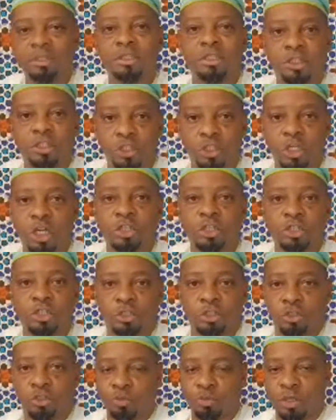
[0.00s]
judge
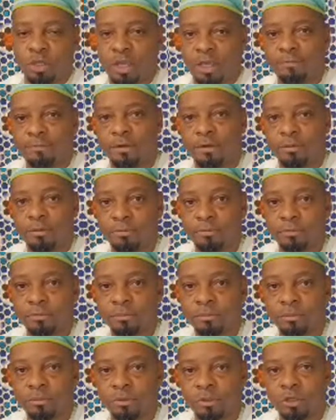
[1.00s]
your behavior.
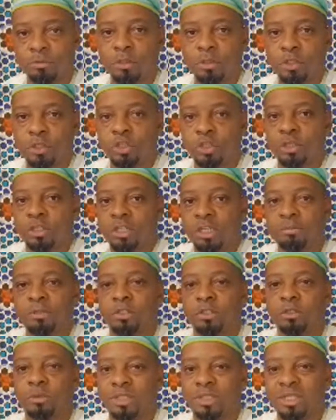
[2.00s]
You're going to be
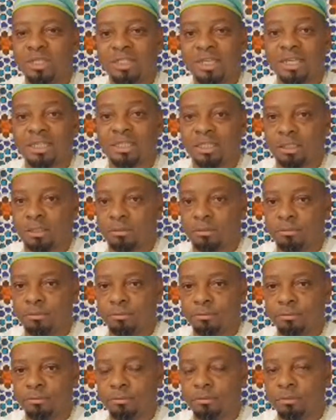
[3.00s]
tempted to assess it.
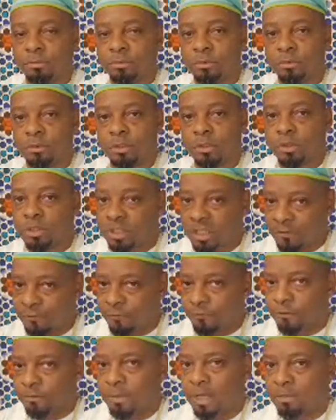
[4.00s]
So it's
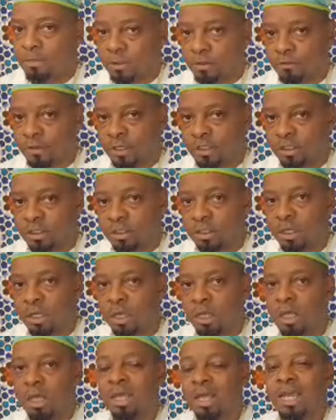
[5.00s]
different from observation.
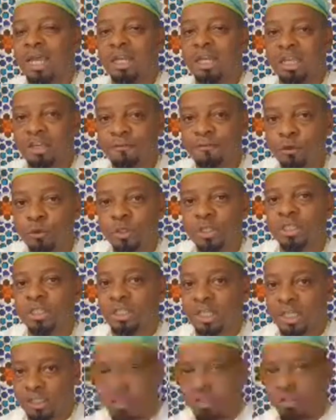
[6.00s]
And if you
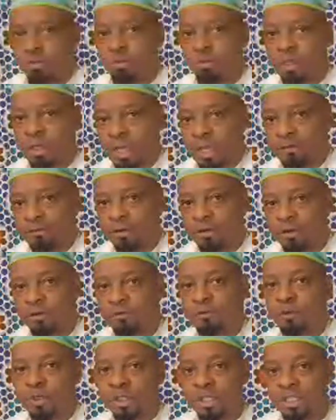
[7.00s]
assess your behavior, if
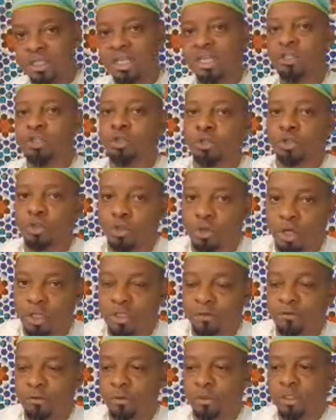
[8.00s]
you assess your thoughts,
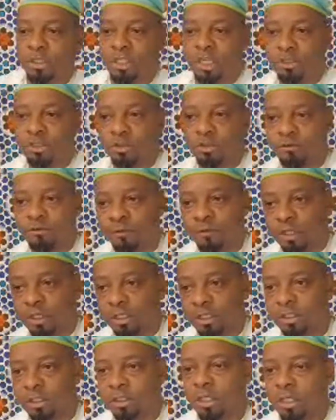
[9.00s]
if you assess your
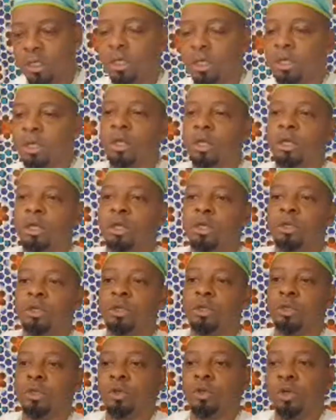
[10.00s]
feelings,
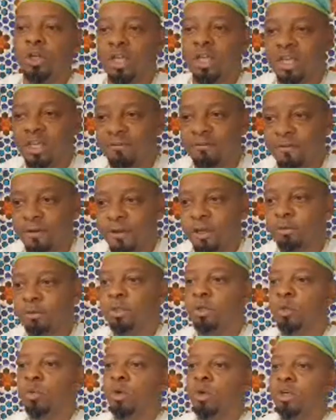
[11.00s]
you're going to
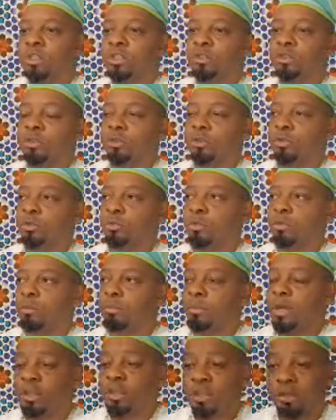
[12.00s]
invariably want to
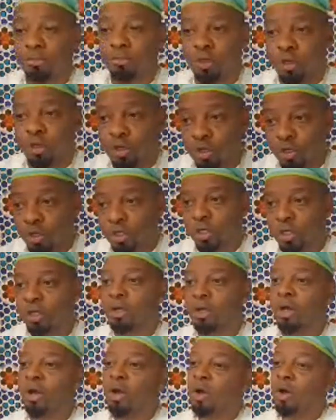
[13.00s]
make them good
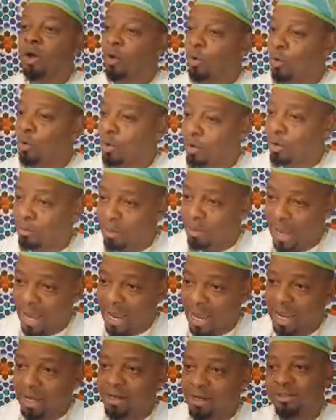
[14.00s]
or
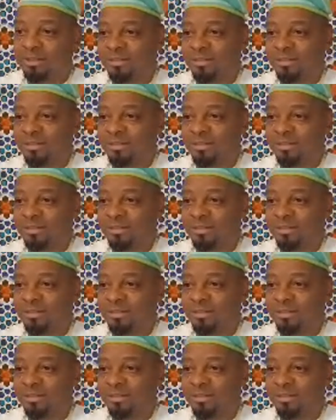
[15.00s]
bad,